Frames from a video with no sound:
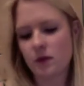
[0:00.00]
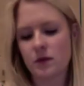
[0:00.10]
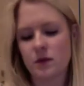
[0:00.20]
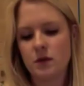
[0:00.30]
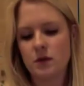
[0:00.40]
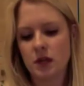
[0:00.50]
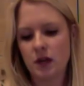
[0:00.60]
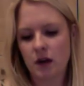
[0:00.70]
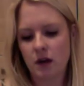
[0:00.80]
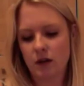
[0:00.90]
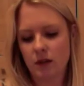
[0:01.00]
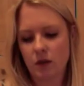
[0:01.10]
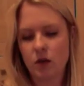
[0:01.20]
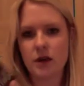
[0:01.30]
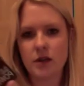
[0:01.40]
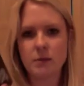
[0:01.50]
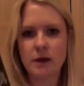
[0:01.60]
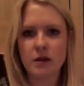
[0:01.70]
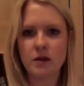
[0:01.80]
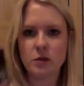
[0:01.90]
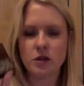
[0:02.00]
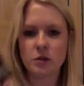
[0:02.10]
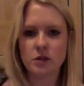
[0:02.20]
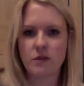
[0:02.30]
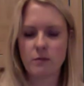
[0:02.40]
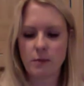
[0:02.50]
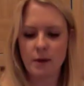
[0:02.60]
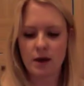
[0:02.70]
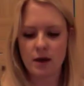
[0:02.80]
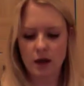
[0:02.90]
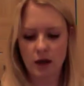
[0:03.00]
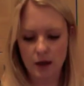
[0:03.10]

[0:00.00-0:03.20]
Also carry around the Korres powder, which I always have in my bag.